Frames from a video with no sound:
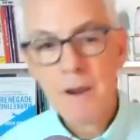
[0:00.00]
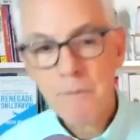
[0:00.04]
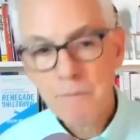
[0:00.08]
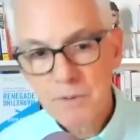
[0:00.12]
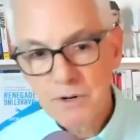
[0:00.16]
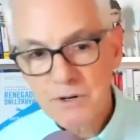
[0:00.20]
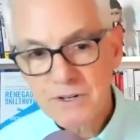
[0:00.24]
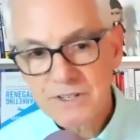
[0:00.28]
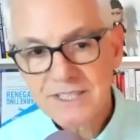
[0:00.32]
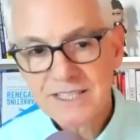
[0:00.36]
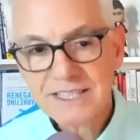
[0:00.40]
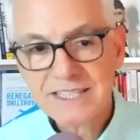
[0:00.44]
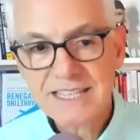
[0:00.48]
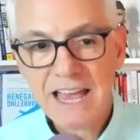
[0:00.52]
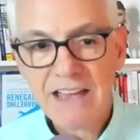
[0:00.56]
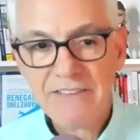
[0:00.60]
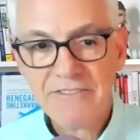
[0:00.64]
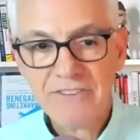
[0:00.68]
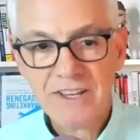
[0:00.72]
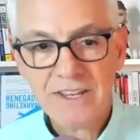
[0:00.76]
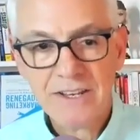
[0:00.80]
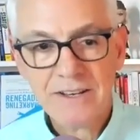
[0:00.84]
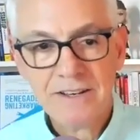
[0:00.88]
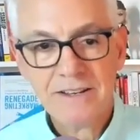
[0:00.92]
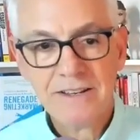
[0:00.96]
Number
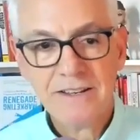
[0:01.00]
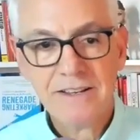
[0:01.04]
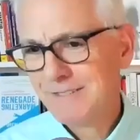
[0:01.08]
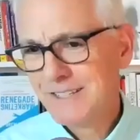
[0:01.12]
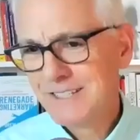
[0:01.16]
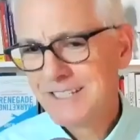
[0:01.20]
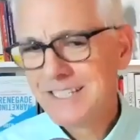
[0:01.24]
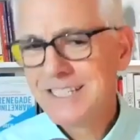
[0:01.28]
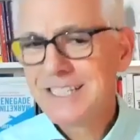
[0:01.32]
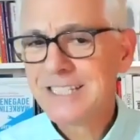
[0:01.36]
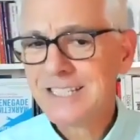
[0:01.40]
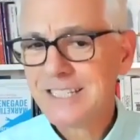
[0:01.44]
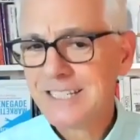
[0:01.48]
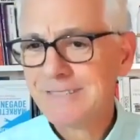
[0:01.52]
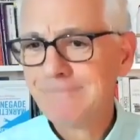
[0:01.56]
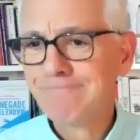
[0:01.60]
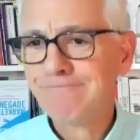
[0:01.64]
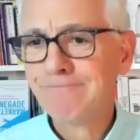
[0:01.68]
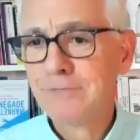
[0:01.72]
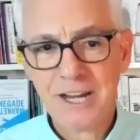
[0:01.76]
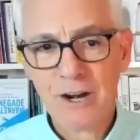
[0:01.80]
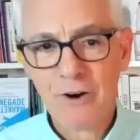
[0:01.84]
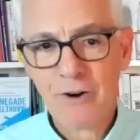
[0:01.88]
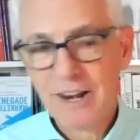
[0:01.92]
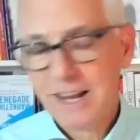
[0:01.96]
seven, this is a
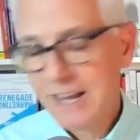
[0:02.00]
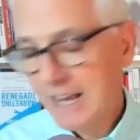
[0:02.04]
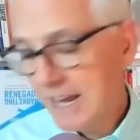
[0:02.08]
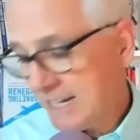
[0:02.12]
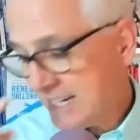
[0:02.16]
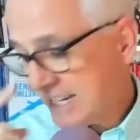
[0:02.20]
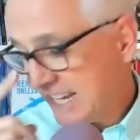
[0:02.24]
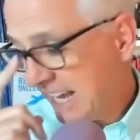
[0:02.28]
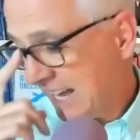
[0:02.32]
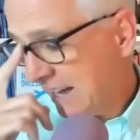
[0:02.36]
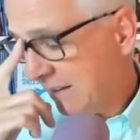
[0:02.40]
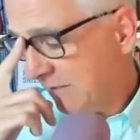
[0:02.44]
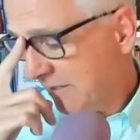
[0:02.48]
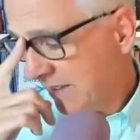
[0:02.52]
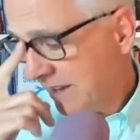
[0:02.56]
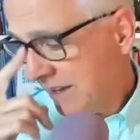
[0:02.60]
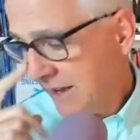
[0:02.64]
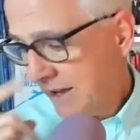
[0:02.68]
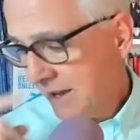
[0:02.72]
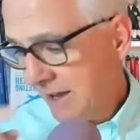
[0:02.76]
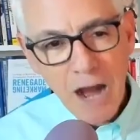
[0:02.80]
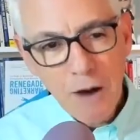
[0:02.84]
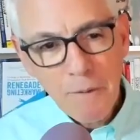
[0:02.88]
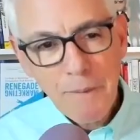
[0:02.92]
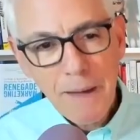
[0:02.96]
daring idea.
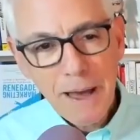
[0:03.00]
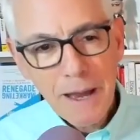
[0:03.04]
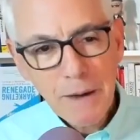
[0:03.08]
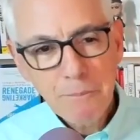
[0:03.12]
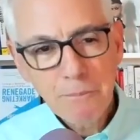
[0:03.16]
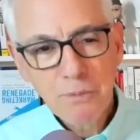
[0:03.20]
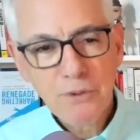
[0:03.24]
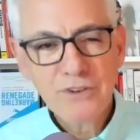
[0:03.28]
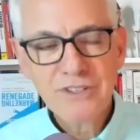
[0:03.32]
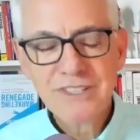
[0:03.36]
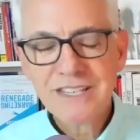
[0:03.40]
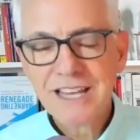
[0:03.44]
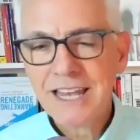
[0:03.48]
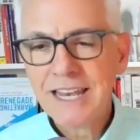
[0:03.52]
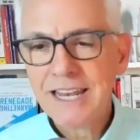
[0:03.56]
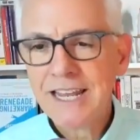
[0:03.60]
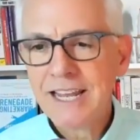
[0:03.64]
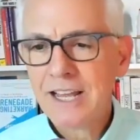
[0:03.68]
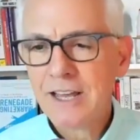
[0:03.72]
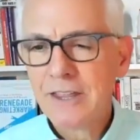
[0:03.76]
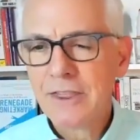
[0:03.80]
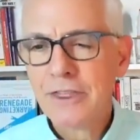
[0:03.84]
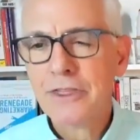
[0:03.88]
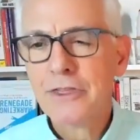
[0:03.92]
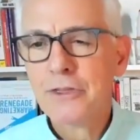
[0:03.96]
How about
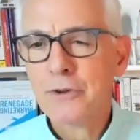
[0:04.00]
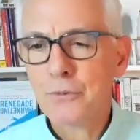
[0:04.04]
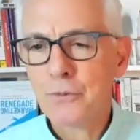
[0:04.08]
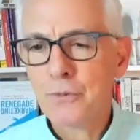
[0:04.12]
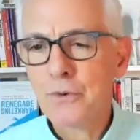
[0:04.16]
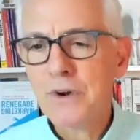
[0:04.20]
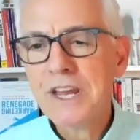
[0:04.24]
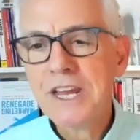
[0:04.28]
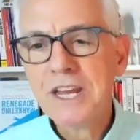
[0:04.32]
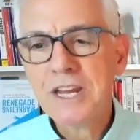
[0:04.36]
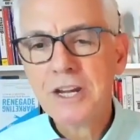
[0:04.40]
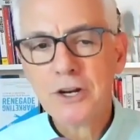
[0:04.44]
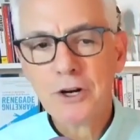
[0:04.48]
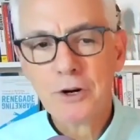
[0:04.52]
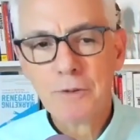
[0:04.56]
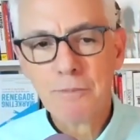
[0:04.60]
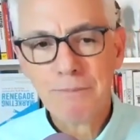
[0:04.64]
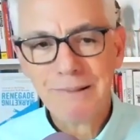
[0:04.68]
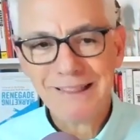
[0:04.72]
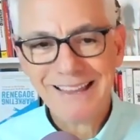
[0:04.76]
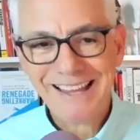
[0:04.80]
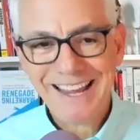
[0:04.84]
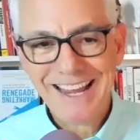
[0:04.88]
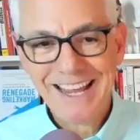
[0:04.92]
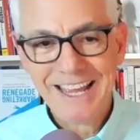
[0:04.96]
presenting a three-year
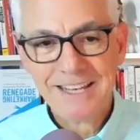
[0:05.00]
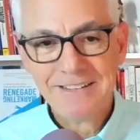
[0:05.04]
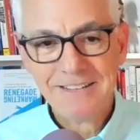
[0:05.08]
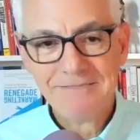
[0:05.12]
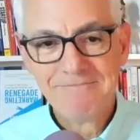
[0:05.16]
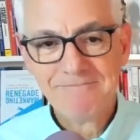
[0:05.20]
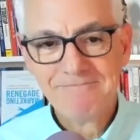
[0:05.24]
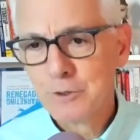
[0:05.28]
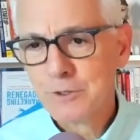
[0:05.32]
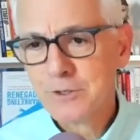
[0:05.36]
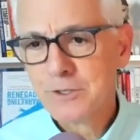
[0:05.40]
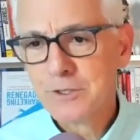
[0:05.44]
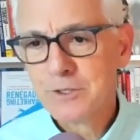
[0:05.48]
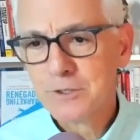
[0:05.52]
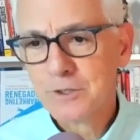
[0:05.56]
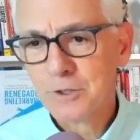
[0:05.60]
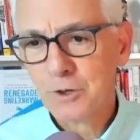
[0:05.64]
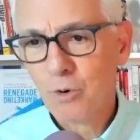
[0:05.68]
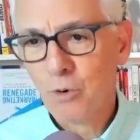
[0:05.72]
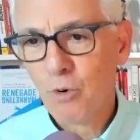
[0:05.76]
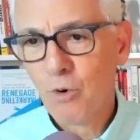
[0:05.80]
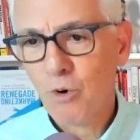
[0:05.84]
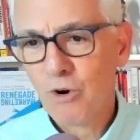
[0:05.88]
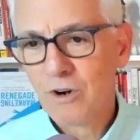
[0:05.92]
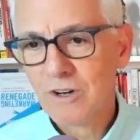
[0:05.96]
plan versus
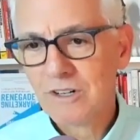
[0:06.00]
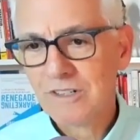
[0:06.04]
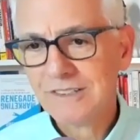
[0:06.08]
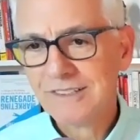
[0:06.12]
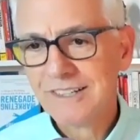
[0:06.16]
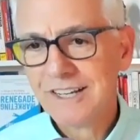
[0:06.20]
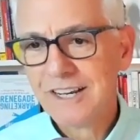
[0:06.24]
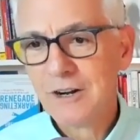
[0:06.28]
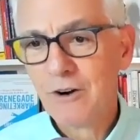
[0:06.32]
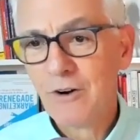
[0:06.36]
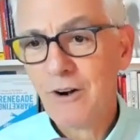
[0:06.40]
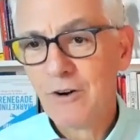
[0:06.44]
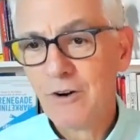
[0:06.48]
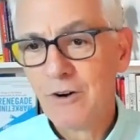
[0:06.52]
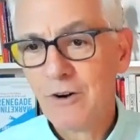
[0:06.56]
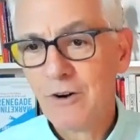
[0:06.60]
a quarterly?